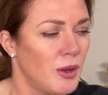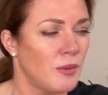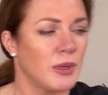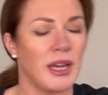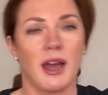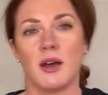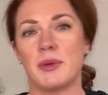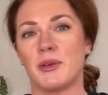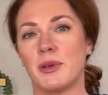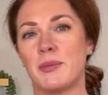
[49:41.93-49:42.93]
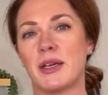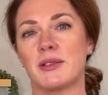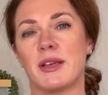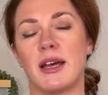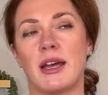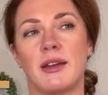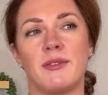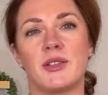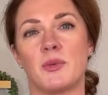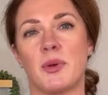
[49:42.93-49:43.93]
But yeah, I'll be at Wreath Makers Live,
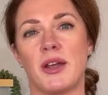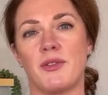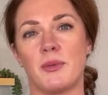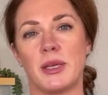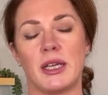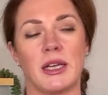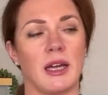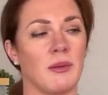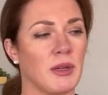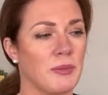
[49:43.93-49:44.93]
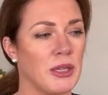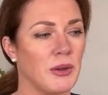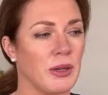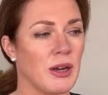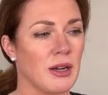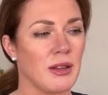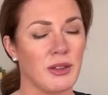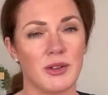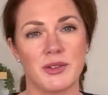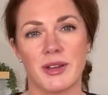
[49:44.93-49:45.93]
so pray for me. I'm going to be going on
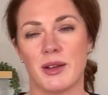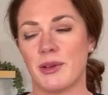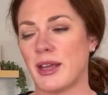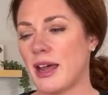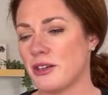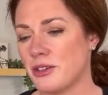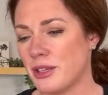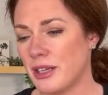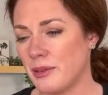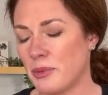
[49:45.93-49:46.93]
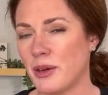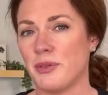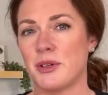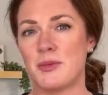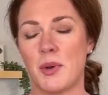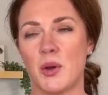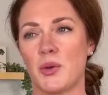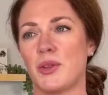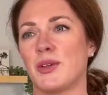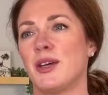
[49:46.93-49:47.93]
Thursday with Ashley. Pray for us both,
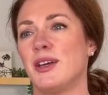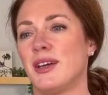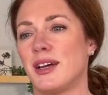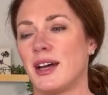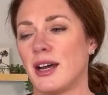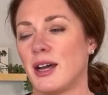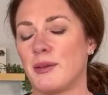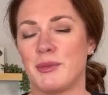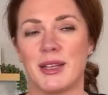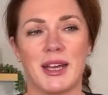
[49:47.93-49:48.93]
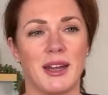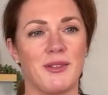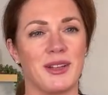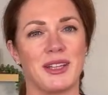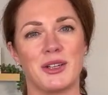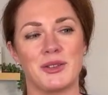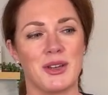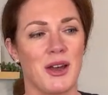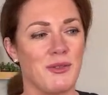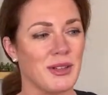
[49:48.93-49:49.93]
that everything goes
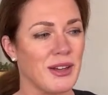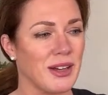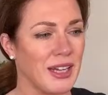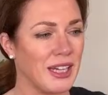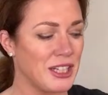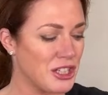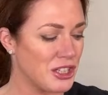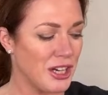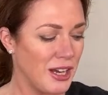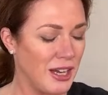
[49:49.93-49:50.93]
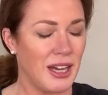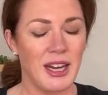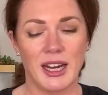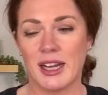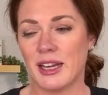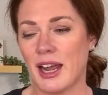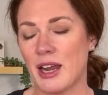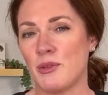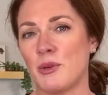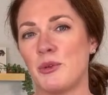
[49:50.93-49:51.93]
off without a hitch. And
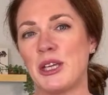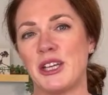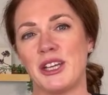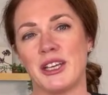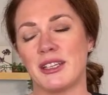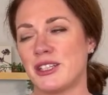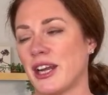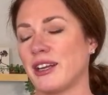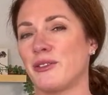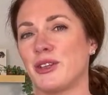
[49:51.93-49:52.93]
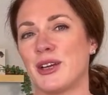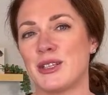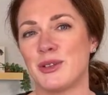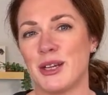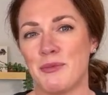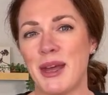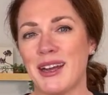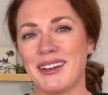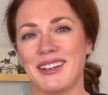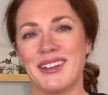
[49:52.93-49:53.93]
I will be checking in with you guys when I get back.
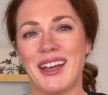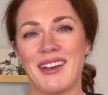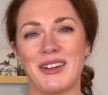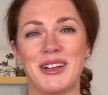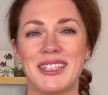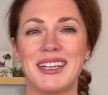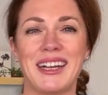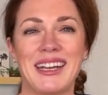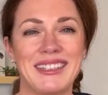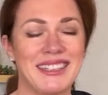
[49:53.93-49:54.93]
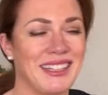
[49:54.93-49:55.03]
Have a great day, guys.